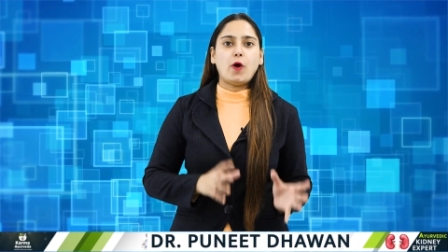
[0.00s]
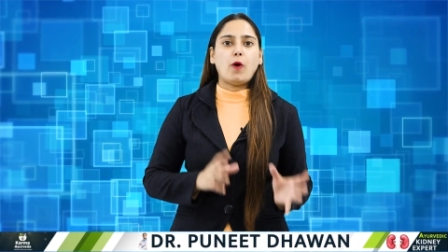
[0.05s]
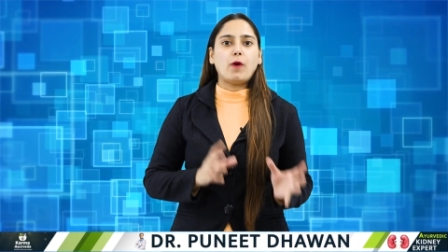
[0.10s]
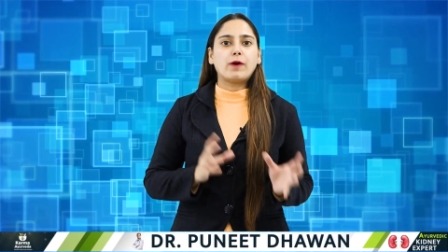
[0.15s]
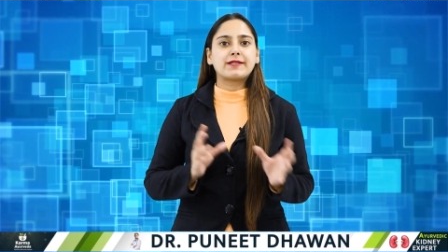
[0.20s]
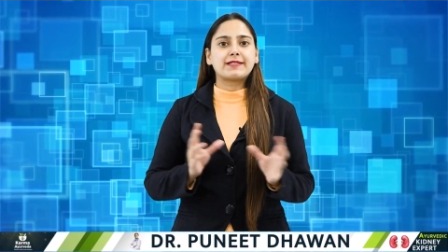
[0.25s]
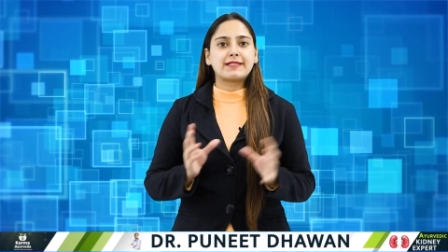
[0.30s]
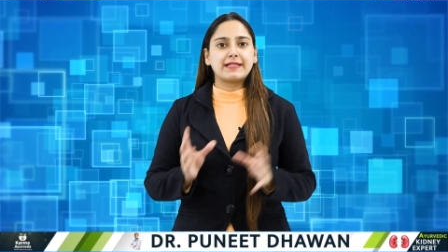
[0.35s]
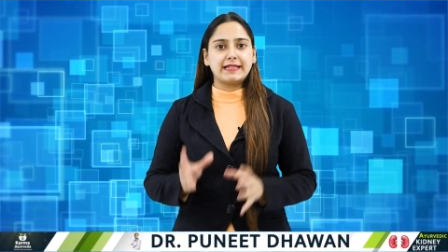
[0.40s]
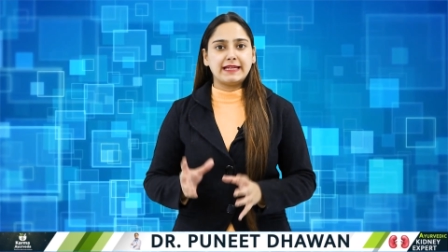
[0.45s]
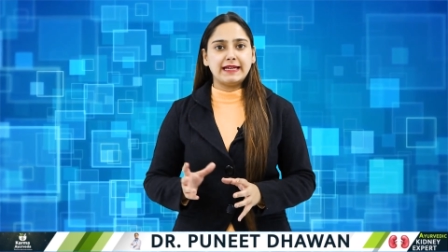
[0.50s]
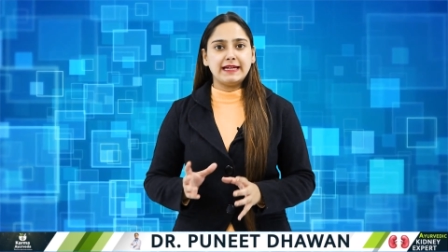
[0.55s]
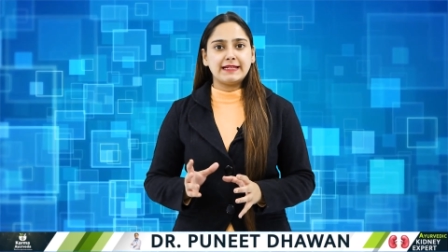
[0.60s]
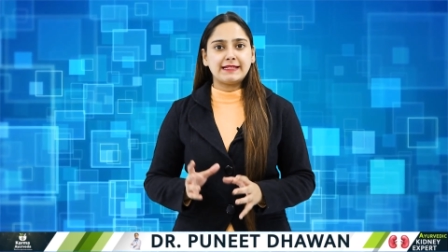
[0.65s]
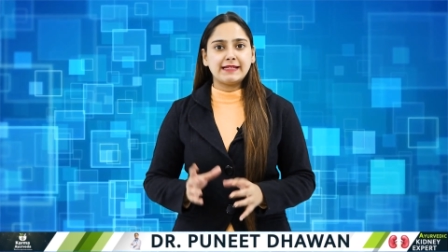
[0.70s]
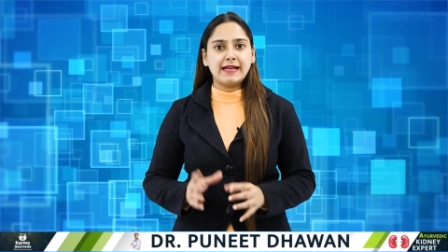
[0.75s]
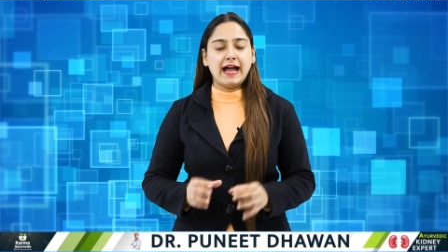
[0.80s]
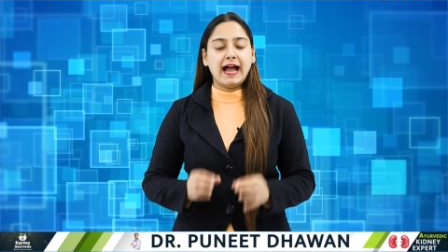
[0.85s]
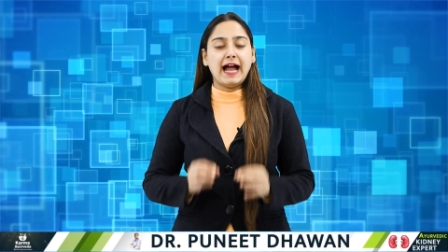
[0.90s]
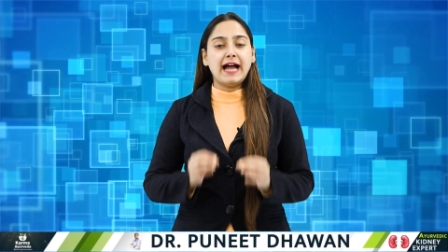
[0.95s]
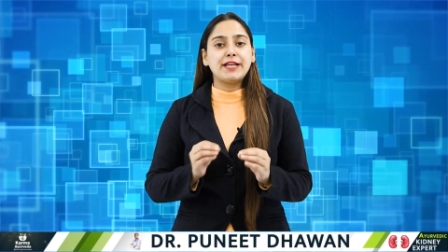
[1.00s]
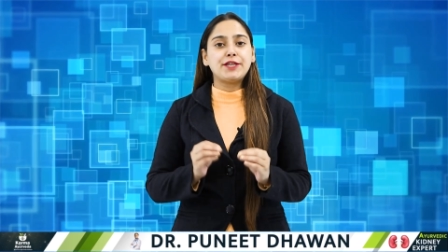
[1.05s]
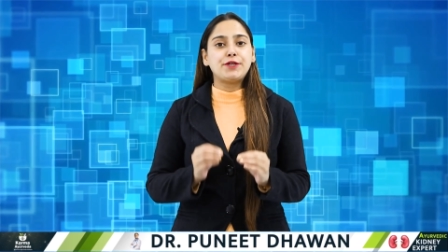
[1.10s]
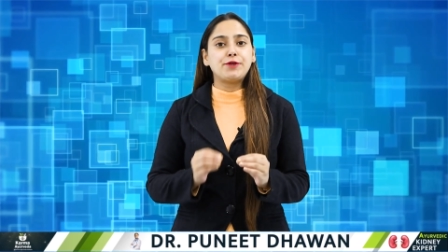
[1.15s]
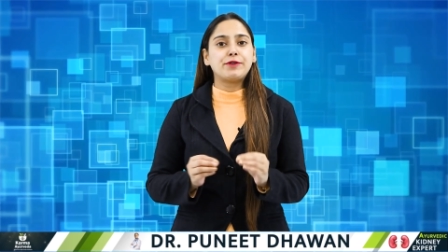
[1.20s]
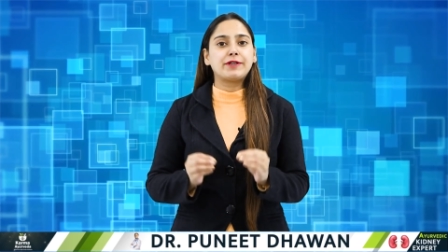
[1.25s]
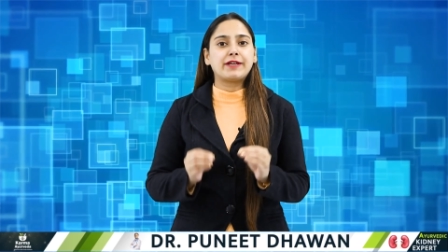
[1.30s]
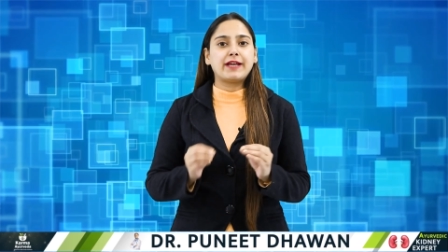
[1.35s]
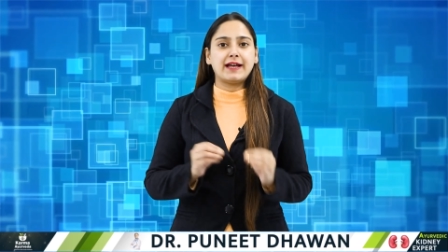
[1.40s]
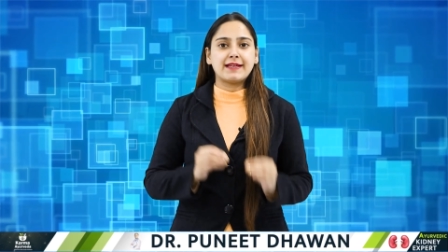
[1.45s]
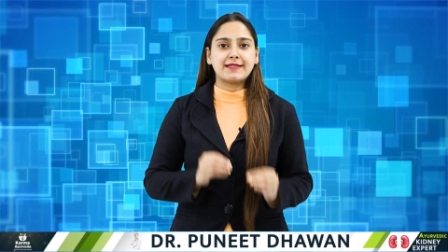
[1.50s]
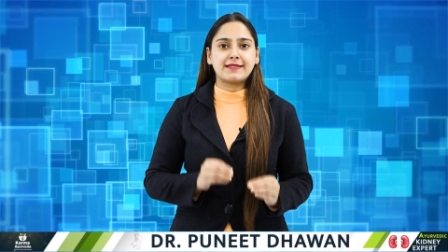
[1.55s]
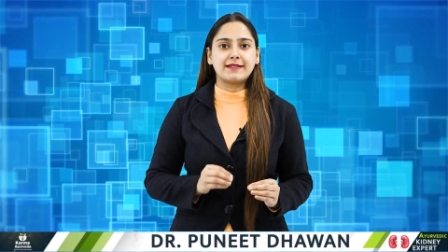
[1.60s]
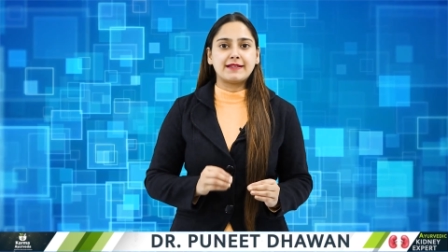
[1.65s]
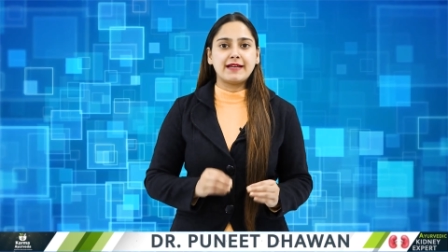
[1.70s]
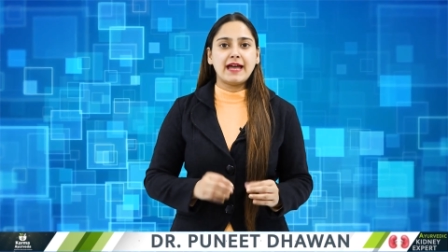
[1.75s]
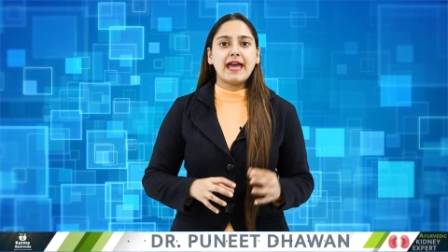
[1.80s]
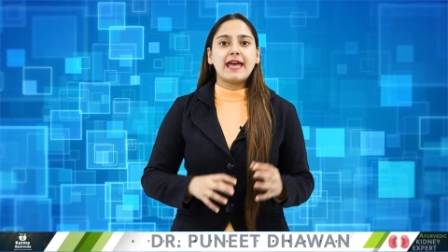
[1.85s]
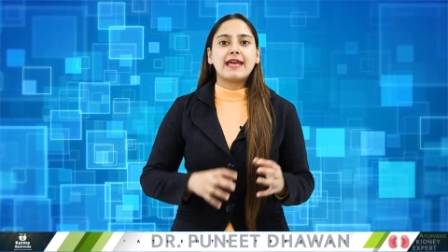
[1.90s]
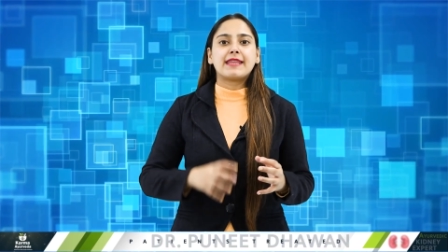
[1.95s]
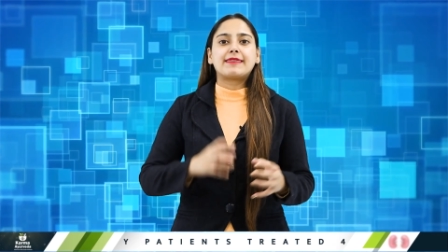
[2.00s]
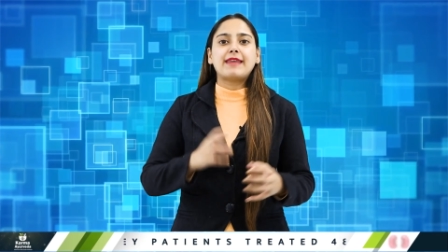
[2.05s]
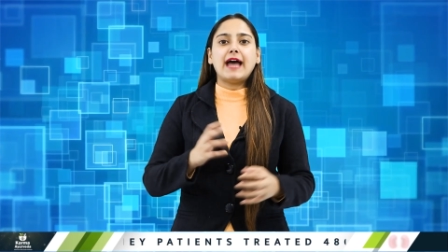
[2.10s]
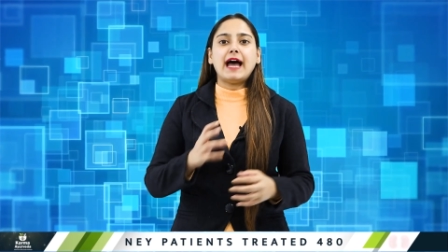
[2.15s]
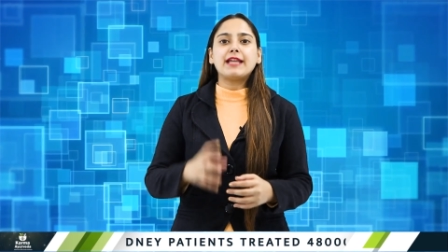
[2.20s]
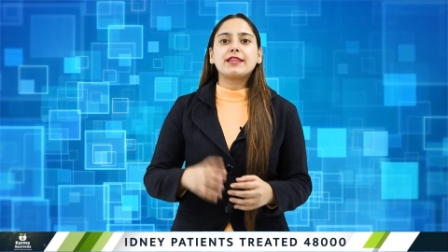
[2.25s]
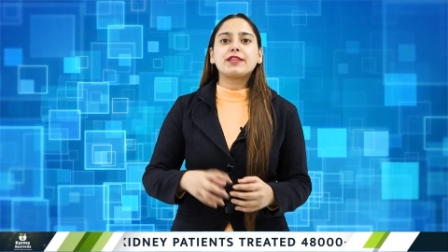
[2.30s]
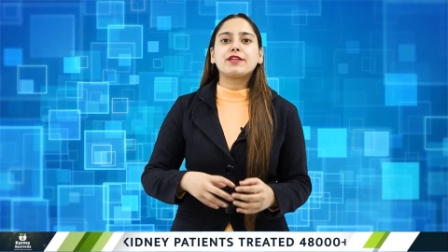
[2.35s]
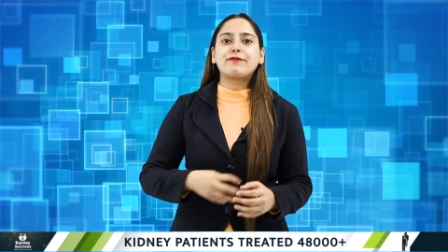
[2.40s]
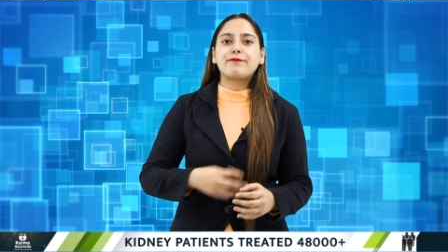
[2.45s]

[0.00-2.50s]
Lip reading: oxalate and uric acid than